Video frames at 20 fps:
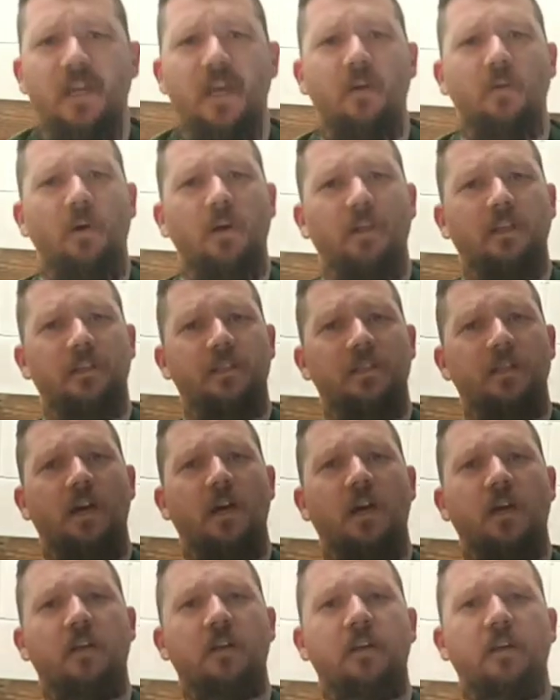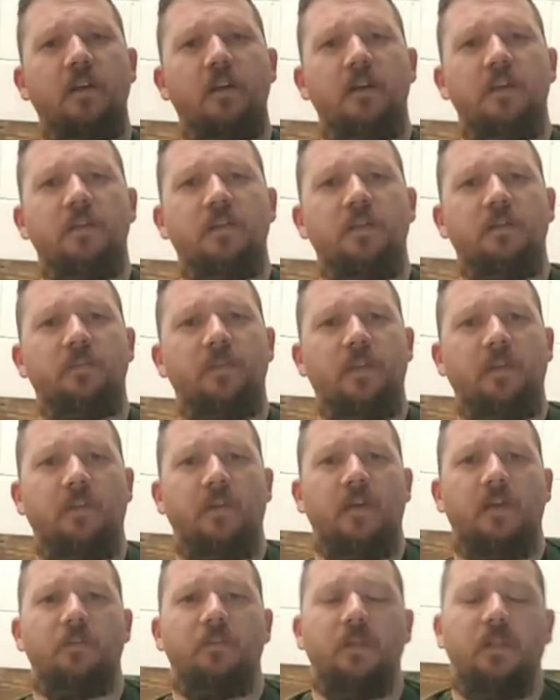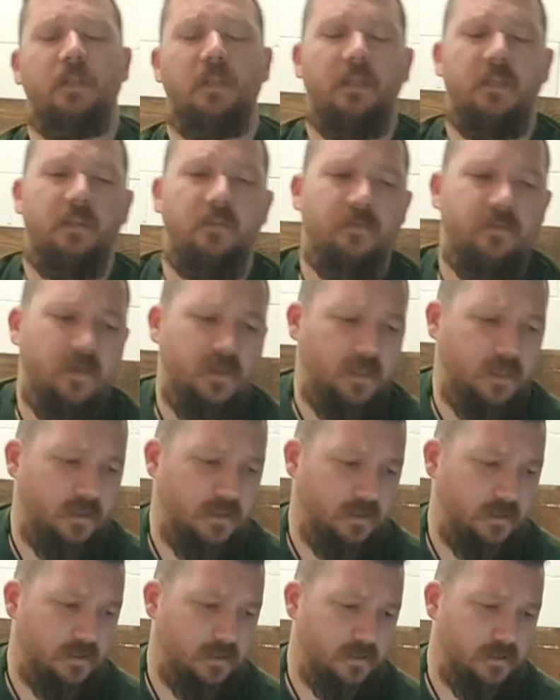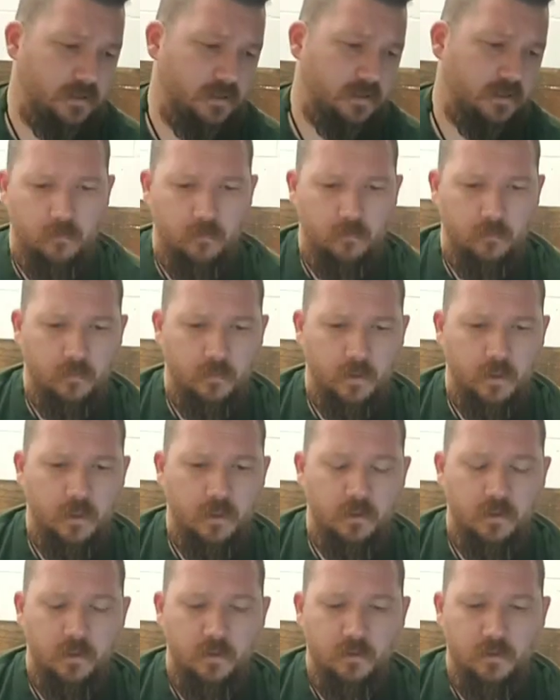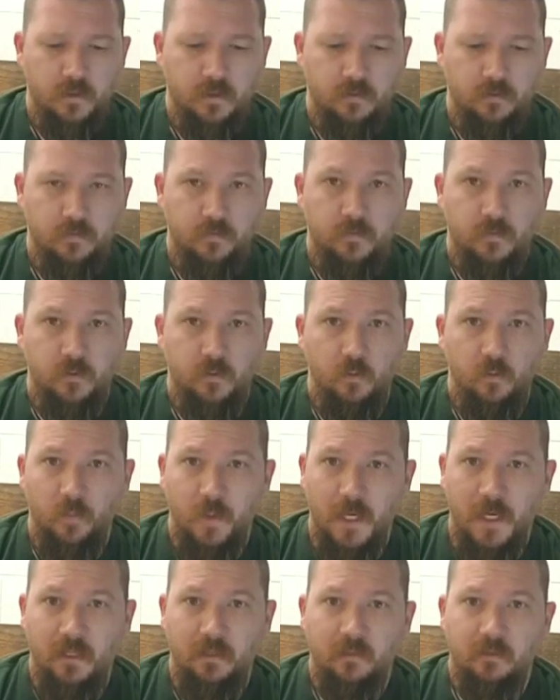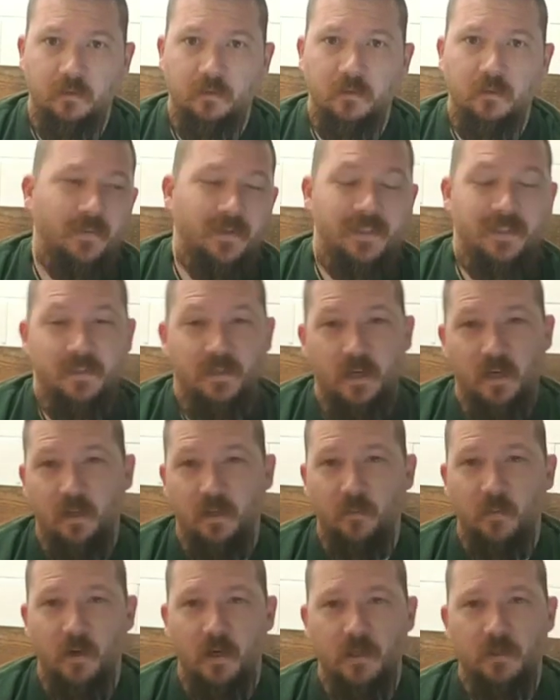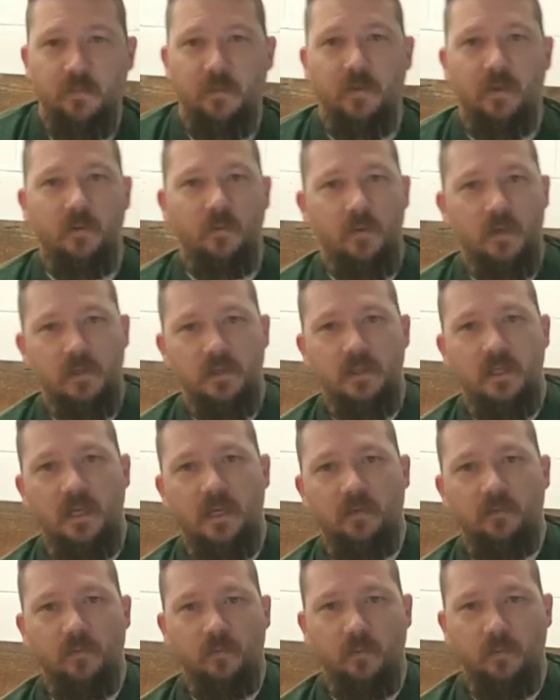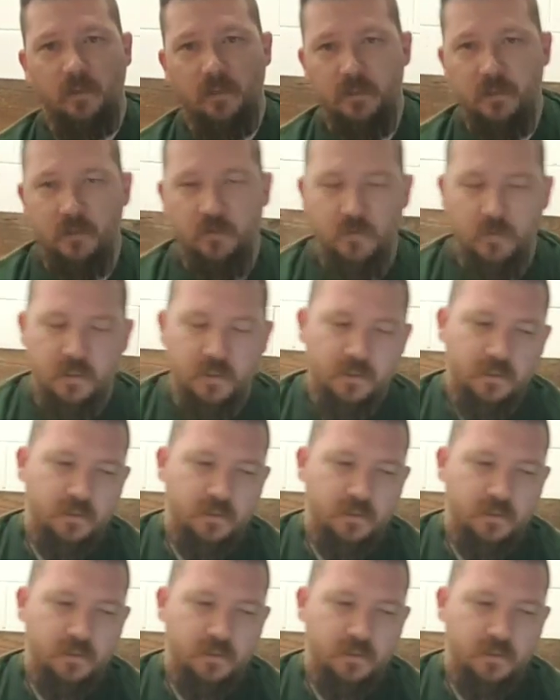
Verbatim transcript: So yeah, while it's not something that I believe is conducive to battle, um, it's entirely possible that it was taken for religious